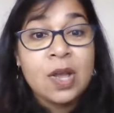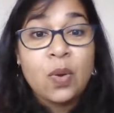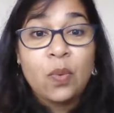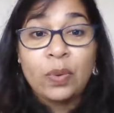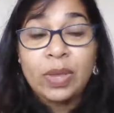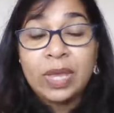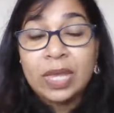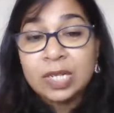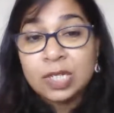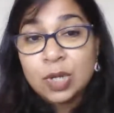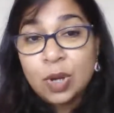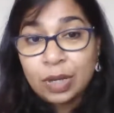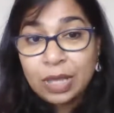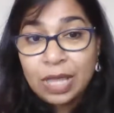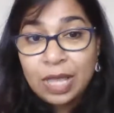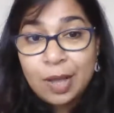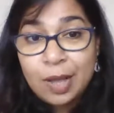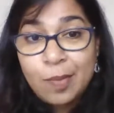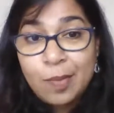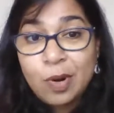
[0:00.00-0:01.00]
We are
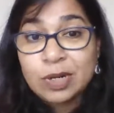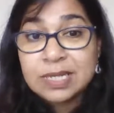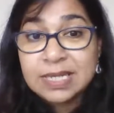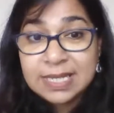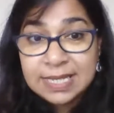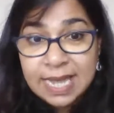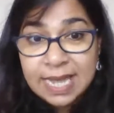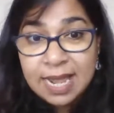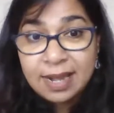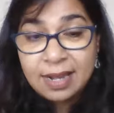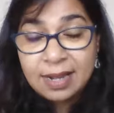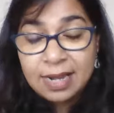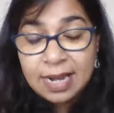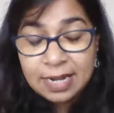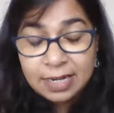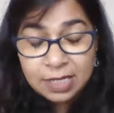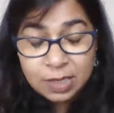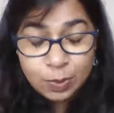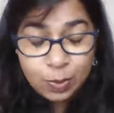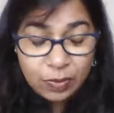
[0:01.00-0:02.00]
talking about
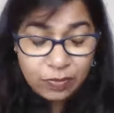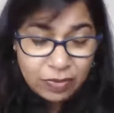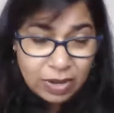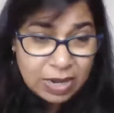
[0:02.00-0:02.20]
silent letters.